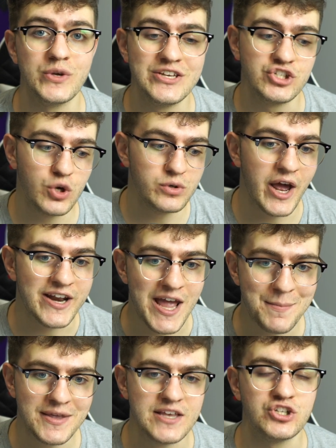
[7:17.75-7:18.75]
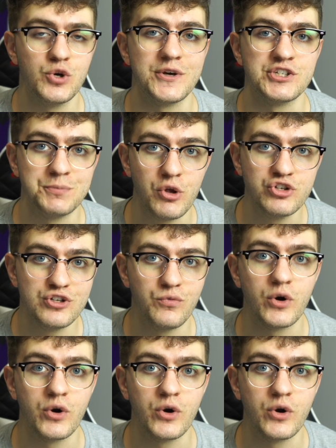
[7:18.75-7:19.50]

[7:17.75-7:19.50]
He's so dynamic, he's so explosive,